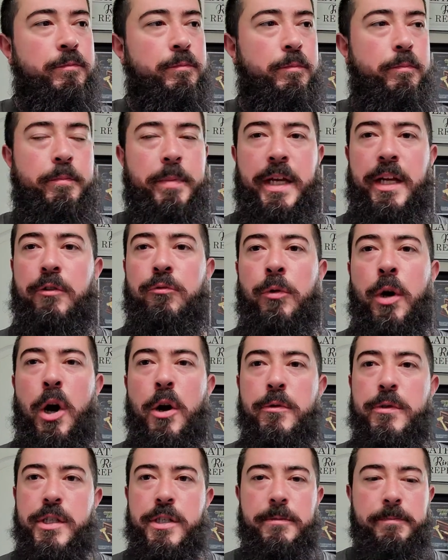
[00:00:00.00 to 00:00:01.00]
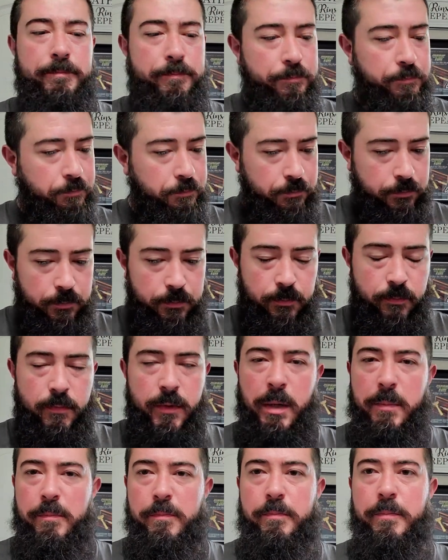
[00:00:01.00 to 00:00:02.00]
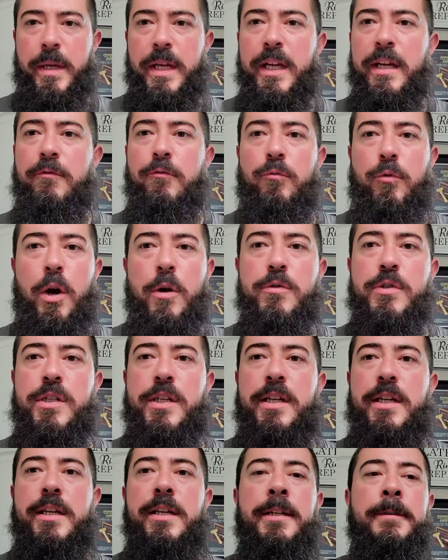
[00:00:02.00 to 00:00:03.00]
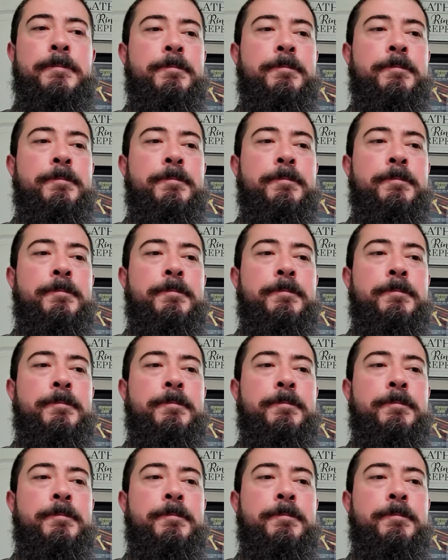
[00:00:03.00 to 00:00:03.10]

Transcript: Big roast, big roasty,